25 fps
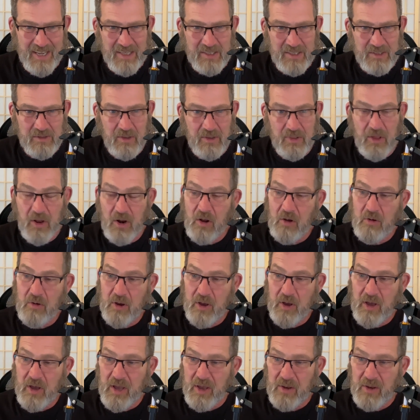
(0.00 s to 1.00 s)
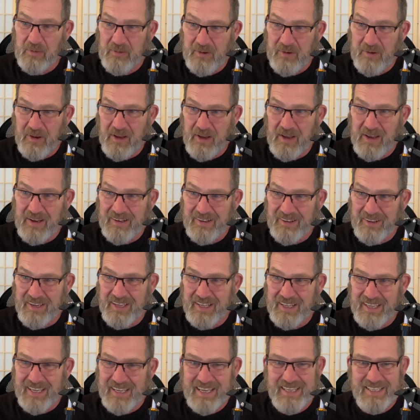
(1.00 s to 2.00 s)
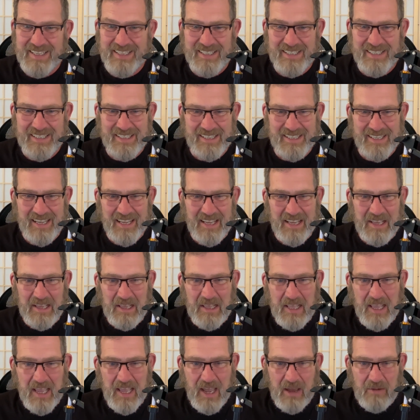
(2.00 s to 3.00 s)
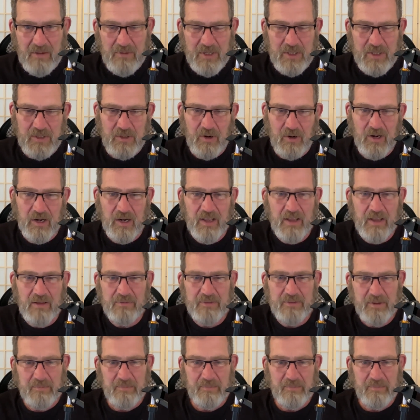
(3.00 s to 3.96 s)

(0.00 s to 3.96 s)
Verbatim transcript: So I thought, oh, good, good. Look at this. That was short lived.